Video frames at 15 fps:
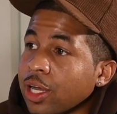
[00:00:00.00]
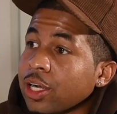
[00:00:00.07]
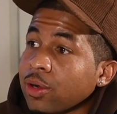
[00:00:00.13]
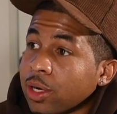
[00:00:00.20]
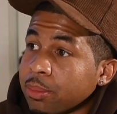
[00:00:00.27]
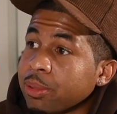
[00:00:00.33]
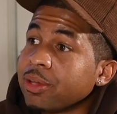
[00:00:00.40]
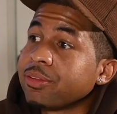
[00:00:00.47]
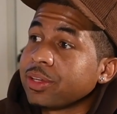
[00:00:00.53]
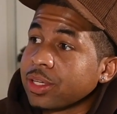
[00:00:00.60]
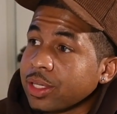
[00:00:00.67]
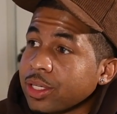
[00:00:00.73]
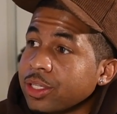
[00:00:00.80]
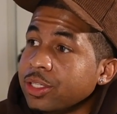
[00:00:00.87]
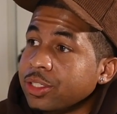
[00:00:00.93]
You gotta know how to
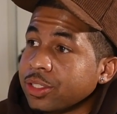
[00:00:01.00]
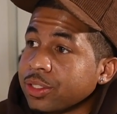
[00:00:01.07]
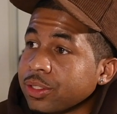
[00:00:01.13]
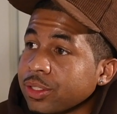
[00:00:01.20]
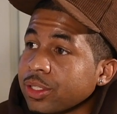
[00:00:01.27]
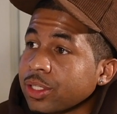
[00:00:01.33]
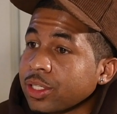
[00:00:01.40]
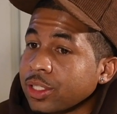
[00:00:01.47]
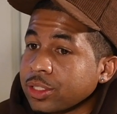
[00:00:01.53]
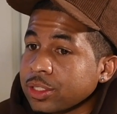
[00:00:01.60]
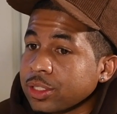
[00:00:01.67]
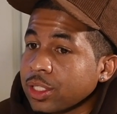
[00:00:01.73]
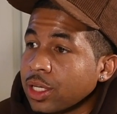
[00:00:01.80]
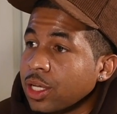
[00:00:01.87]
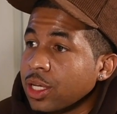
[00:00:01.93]
pivot. You do,
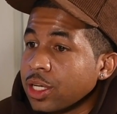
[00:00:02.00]
because